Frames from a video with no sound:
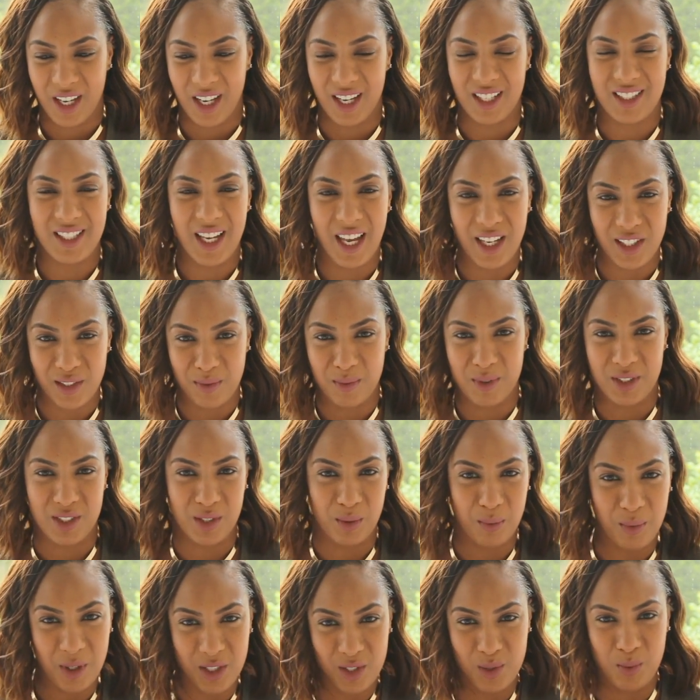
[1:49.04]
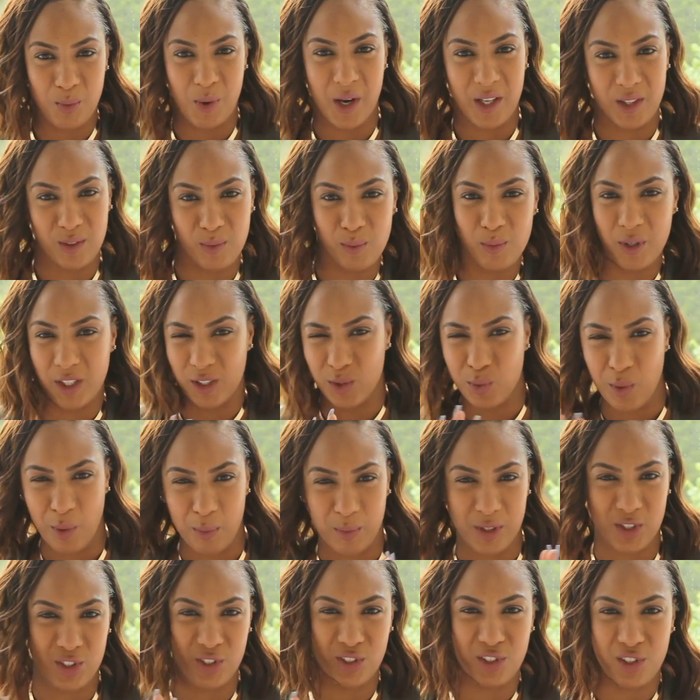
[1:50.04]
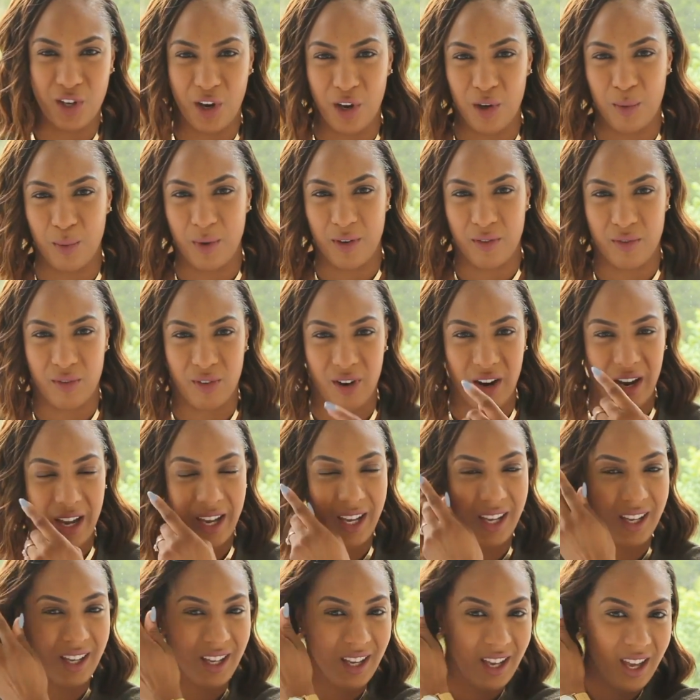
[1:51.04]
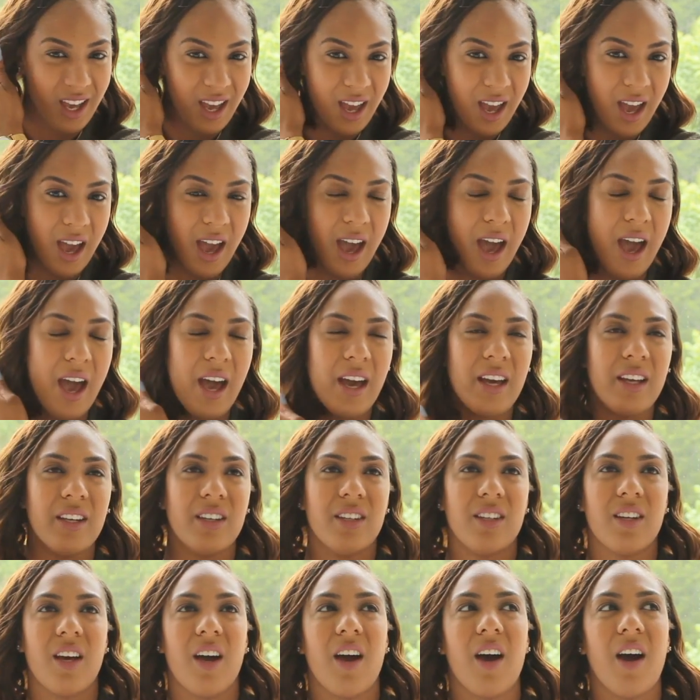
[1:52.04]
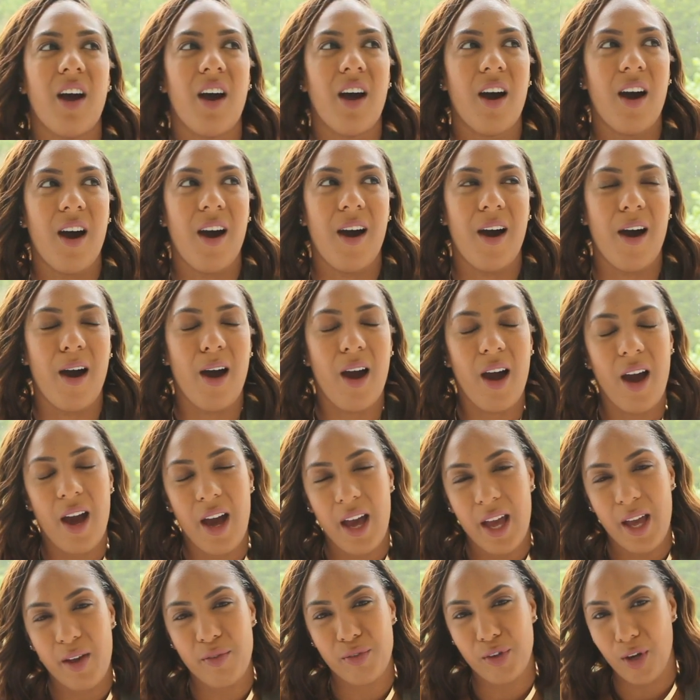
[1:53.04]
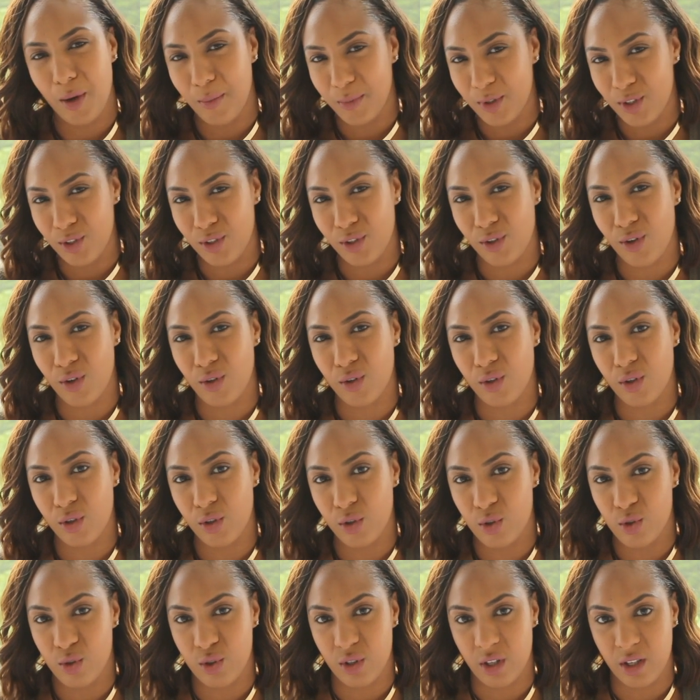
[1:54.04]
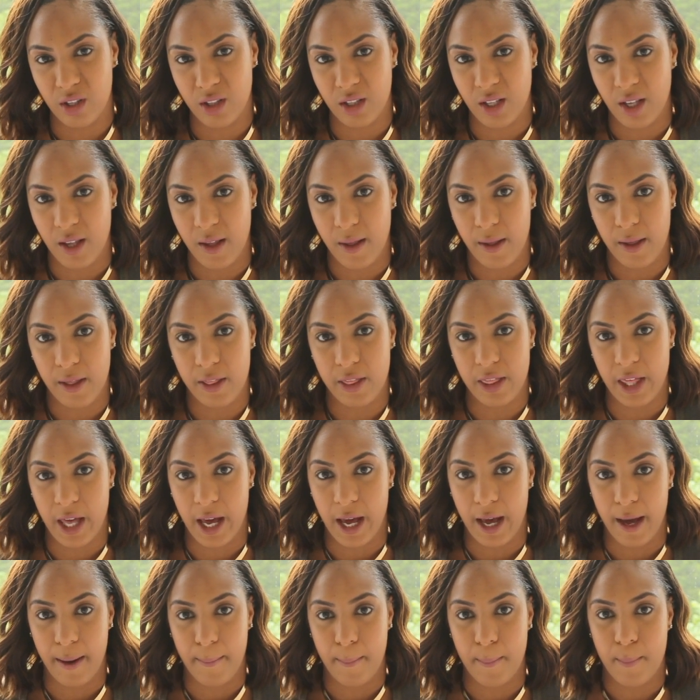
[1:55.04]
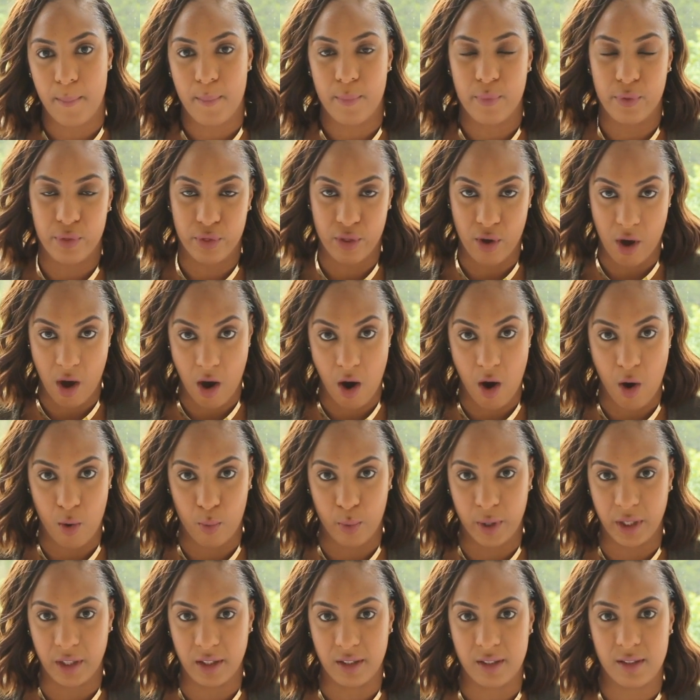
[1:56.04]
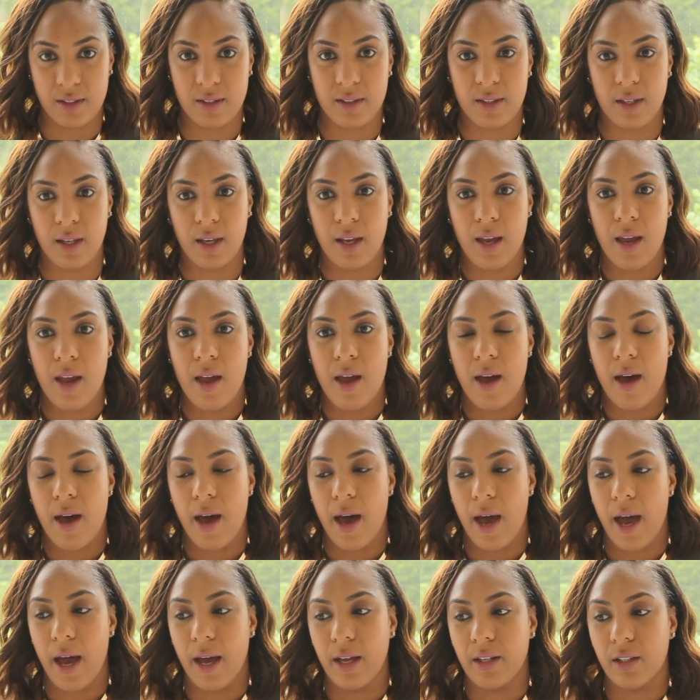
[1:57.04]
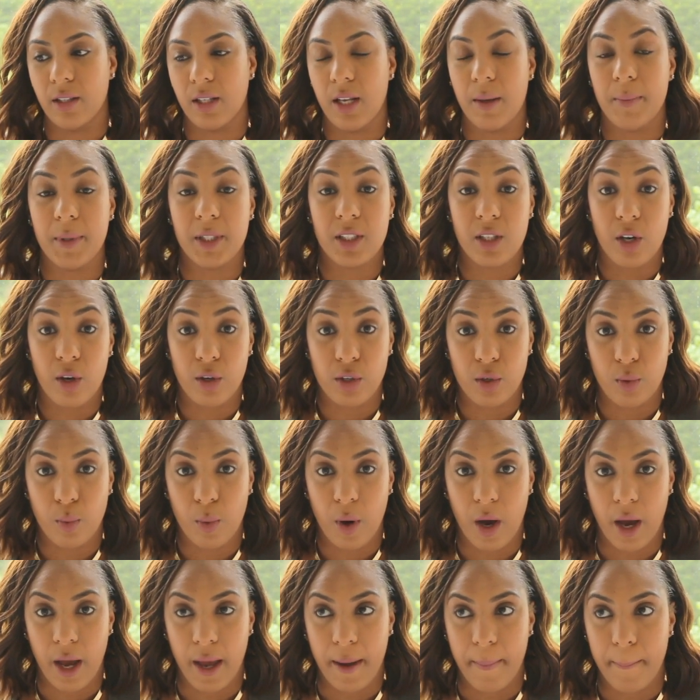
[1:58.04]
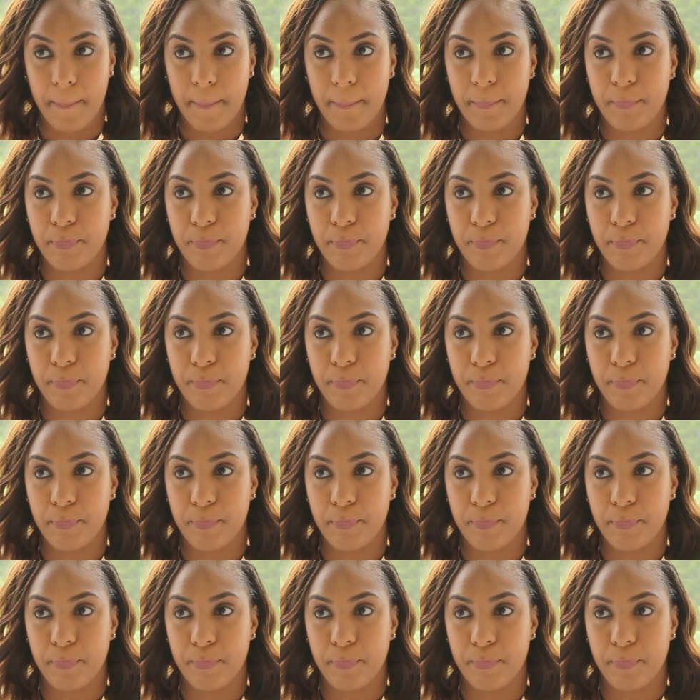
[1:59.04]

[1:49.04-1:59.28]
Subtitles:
attachments to which one we should go with, right? And I have come to the conclusion that the heart wins. And let me tell you why.